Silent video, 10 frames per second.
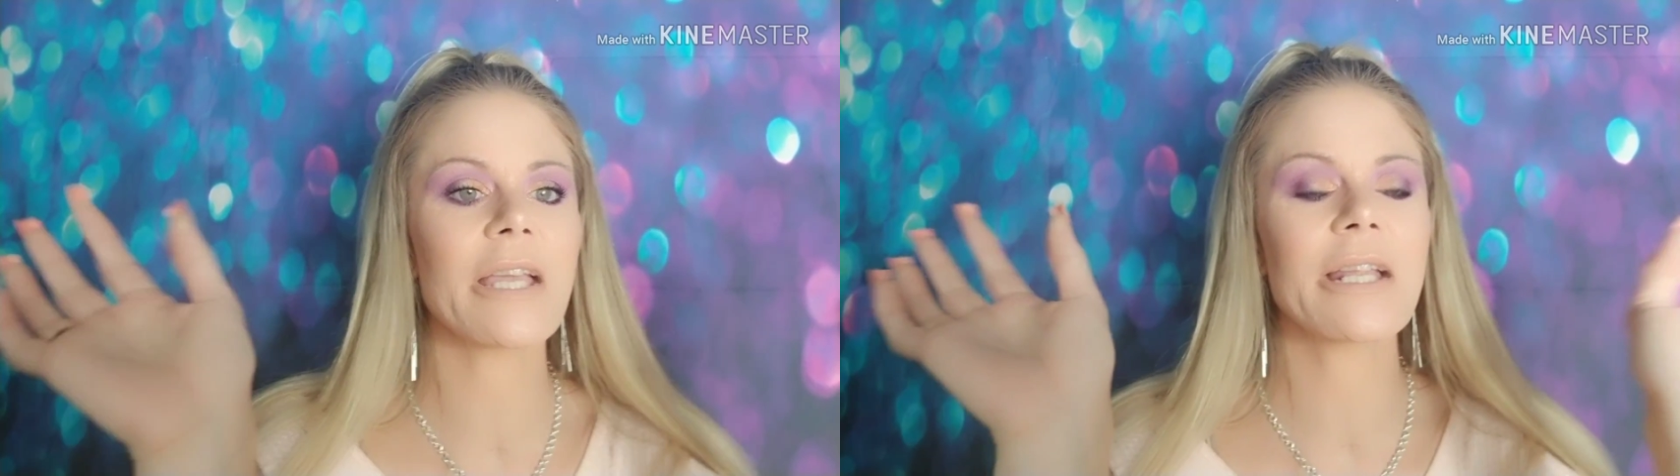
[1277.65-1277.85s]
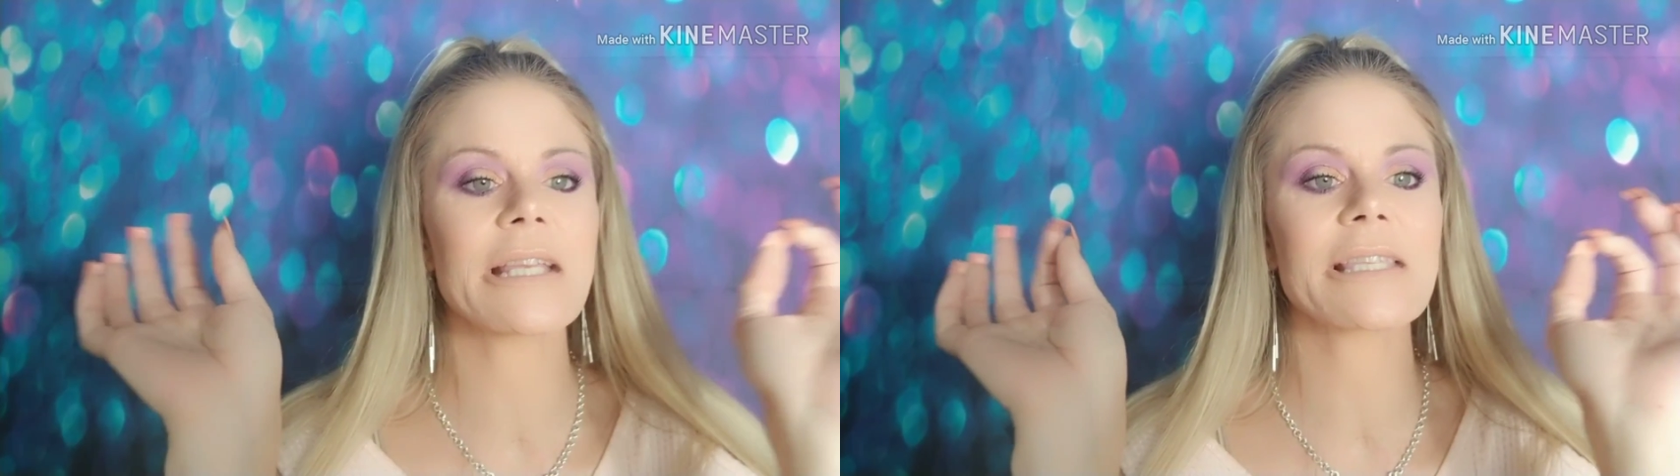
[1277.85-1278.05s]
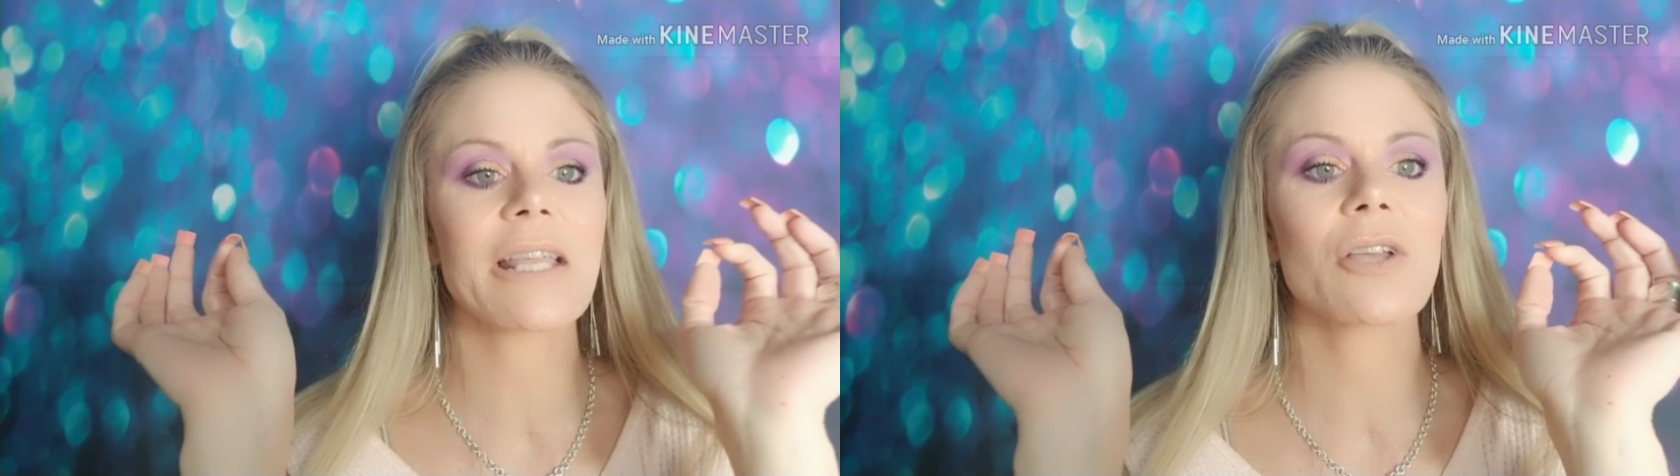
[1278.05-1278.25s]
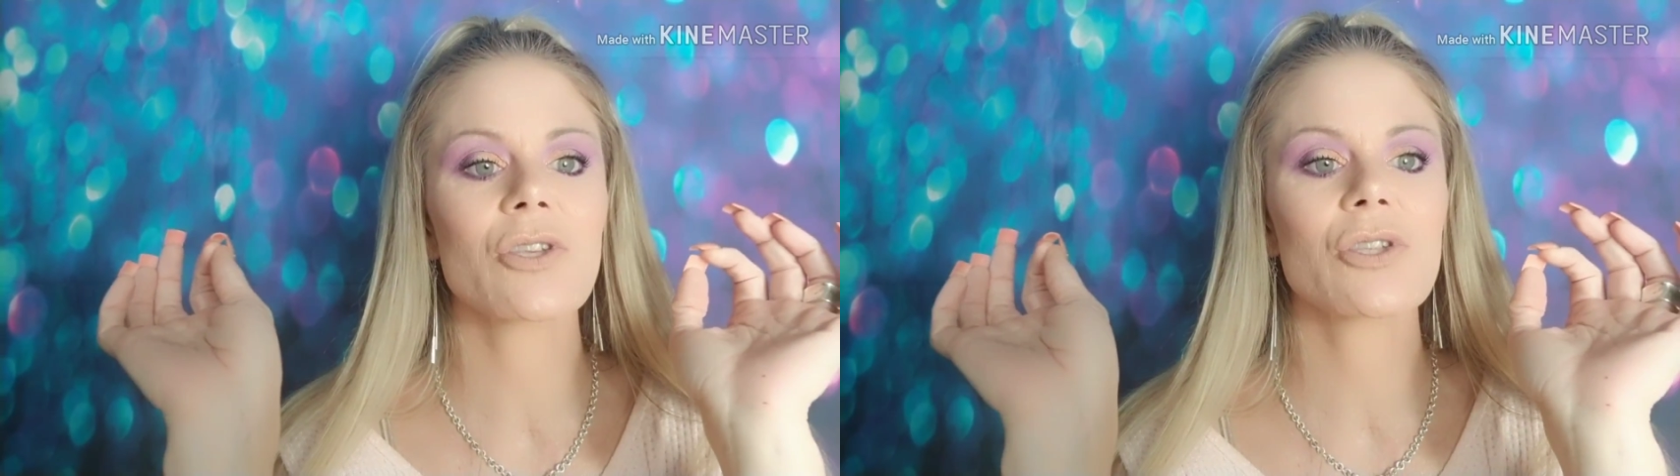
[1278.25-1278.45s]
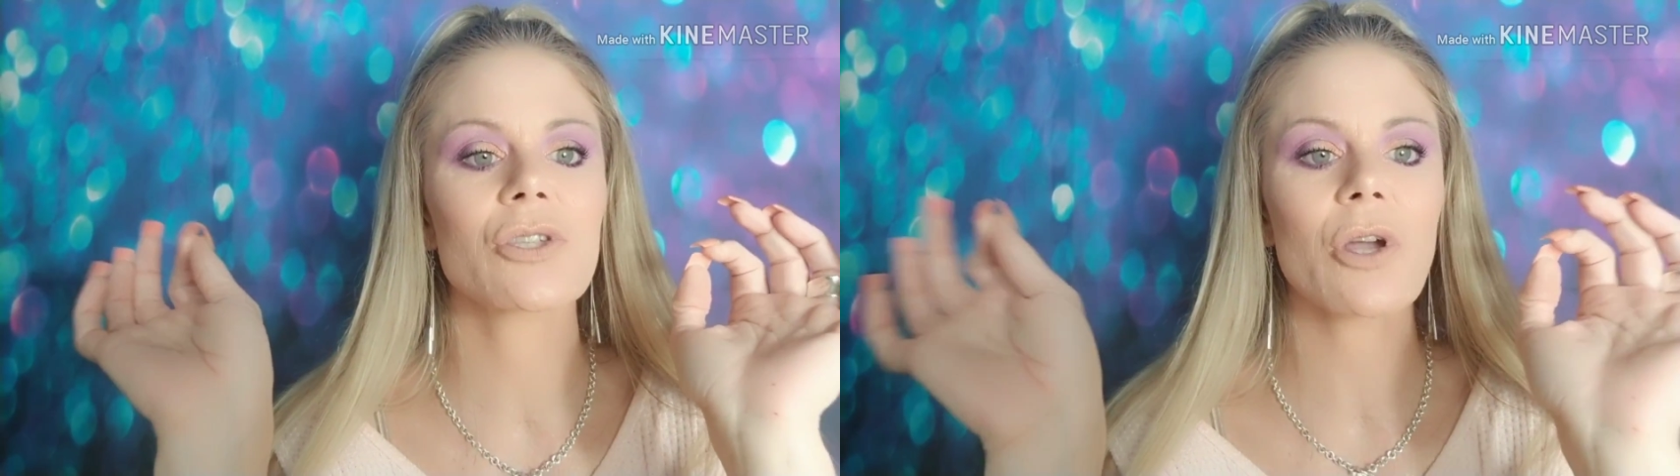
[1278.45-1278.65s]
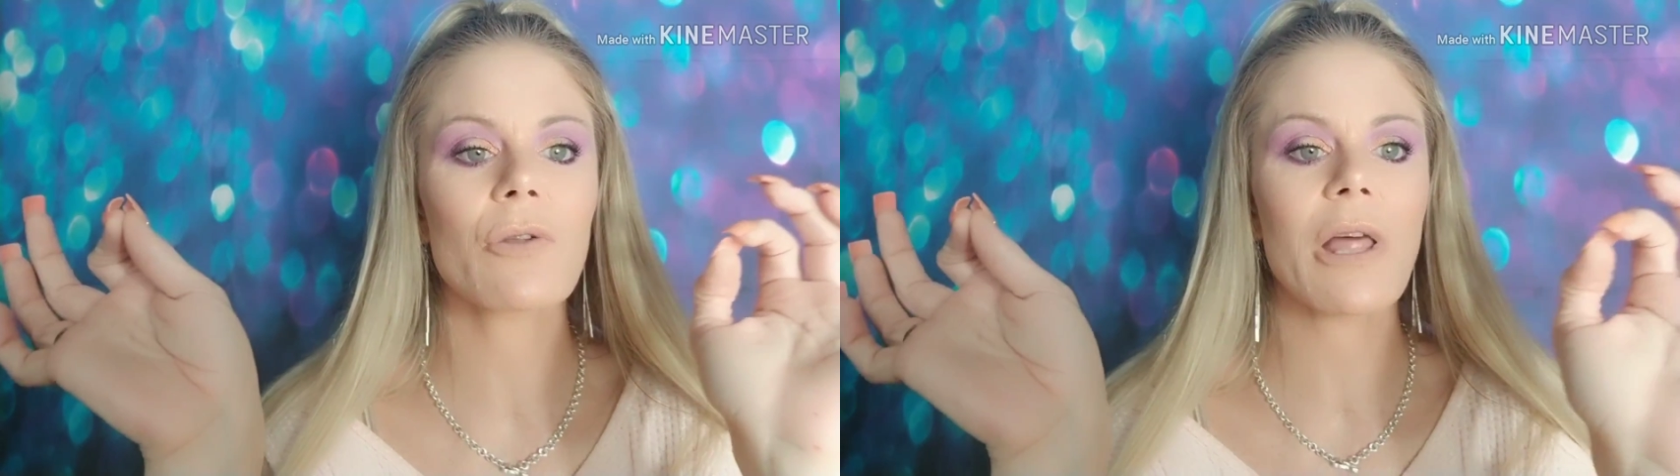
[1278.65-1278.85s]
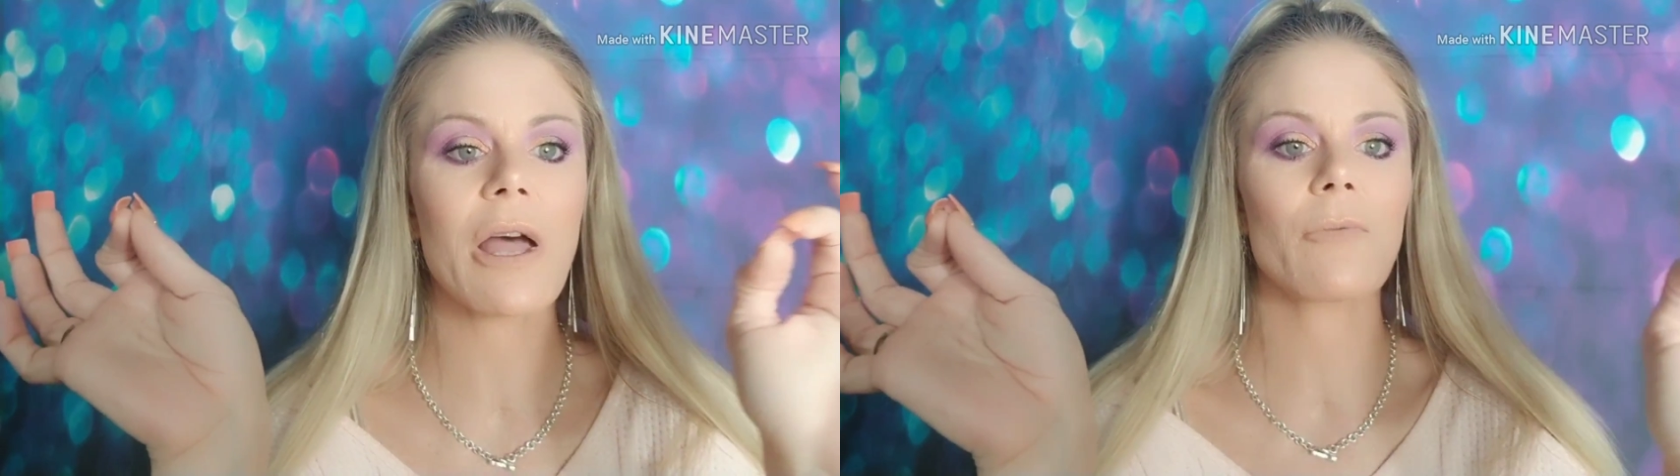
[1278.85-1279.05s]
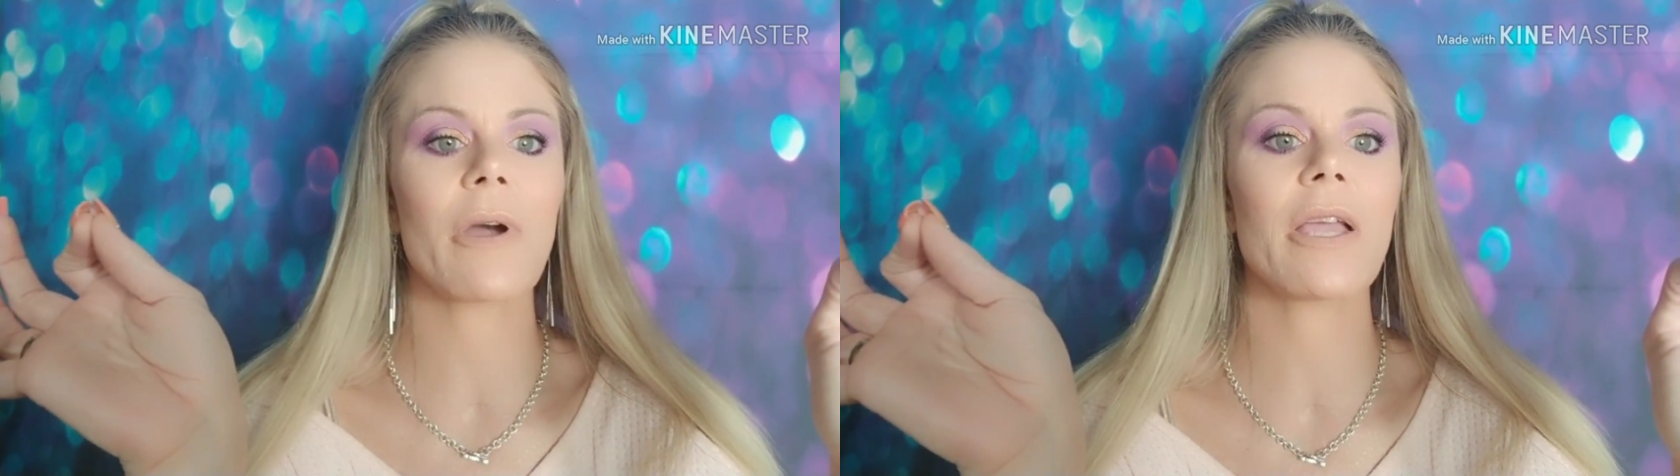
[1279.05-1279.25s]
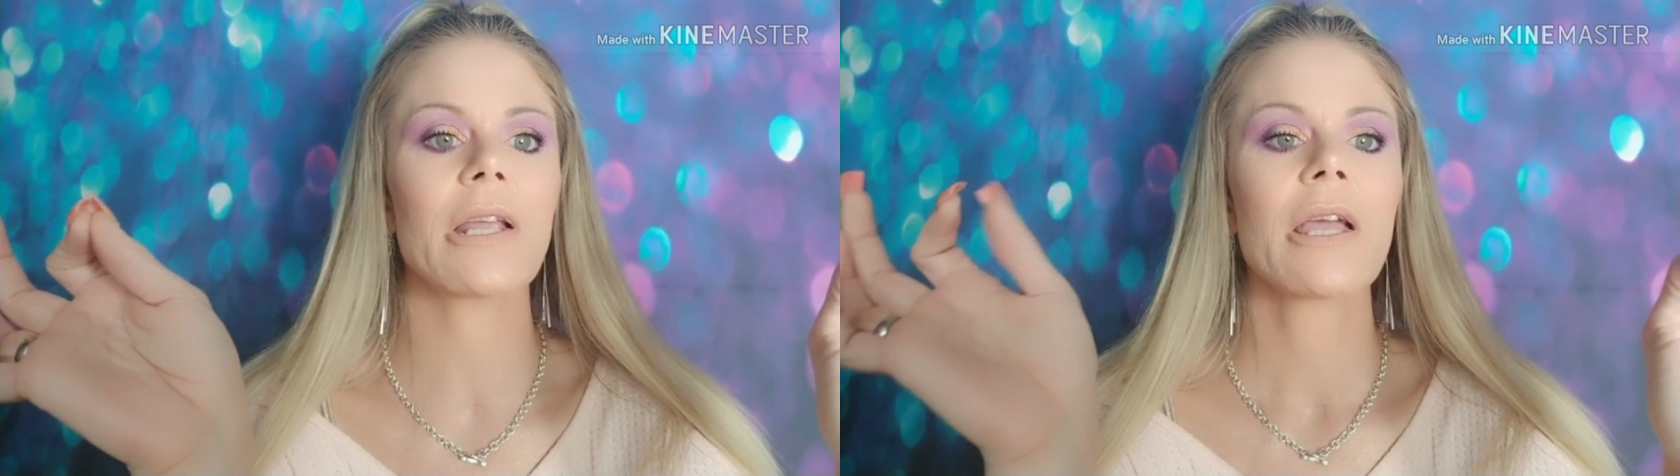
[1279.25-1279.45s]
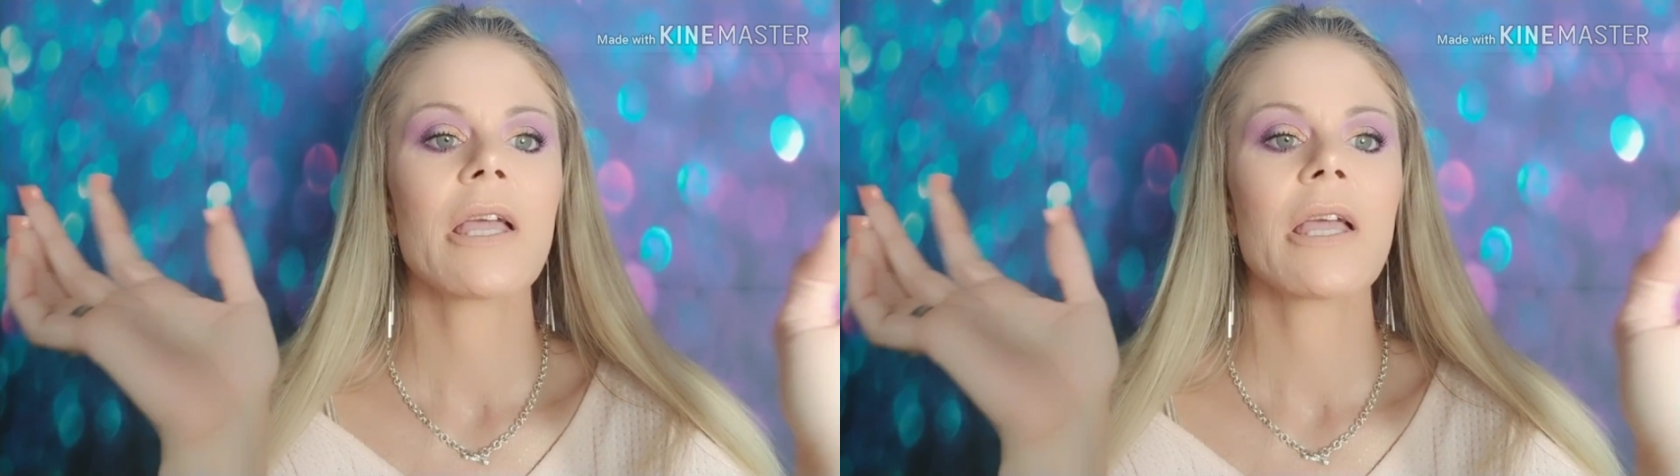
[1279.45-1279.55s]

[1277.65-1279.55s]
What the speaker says: It is so lightweight.